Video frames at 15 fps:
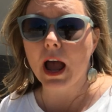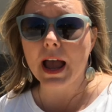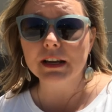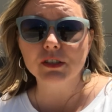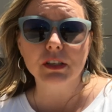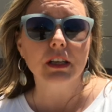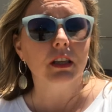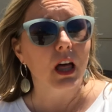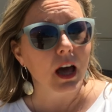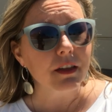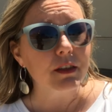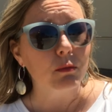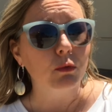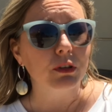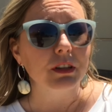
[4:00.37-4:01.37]
actually, a lot of
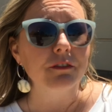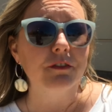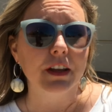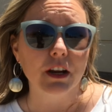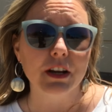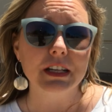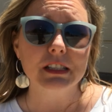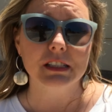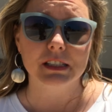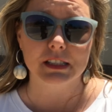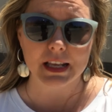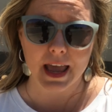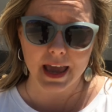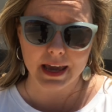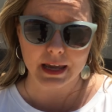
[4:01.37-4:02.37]
them were the very
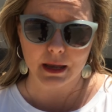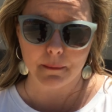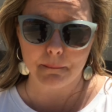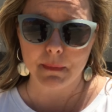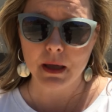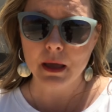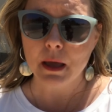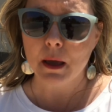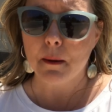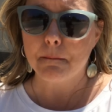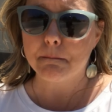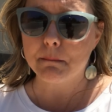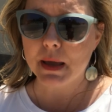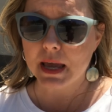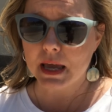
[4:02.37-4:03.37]
same
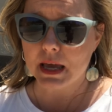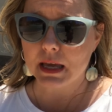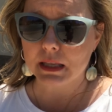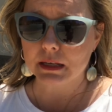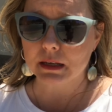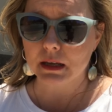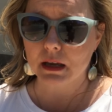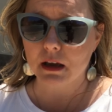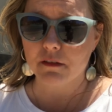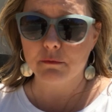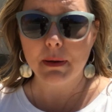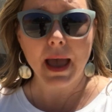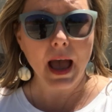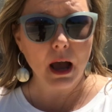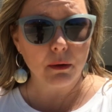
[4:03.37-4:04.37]
men of
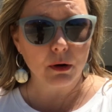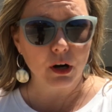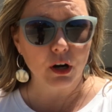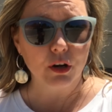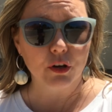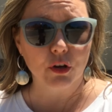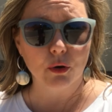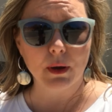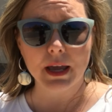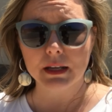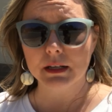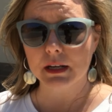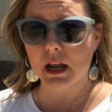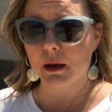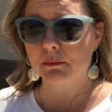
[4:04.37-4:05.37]
power who
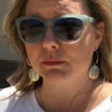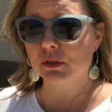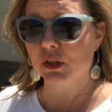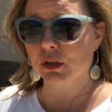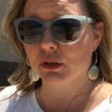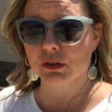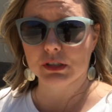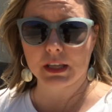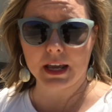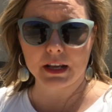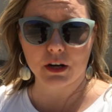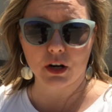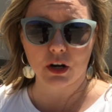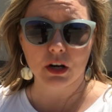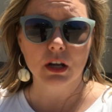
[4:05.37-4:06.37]
ended up 2 years
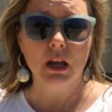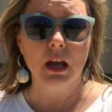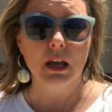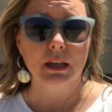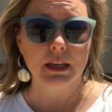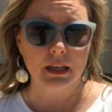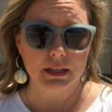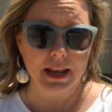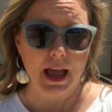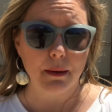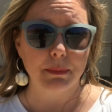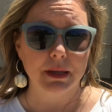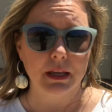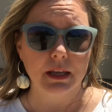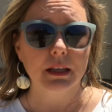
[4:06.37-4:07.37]
later
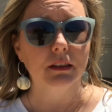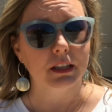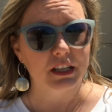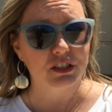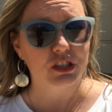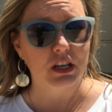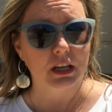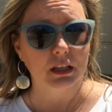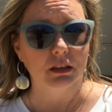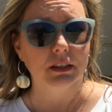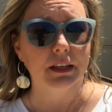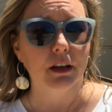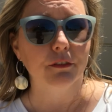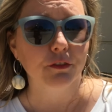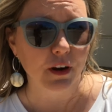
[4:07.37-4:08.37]
kidnapping and lynching
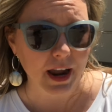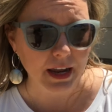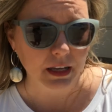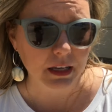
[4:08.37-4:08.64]
Leo Frank.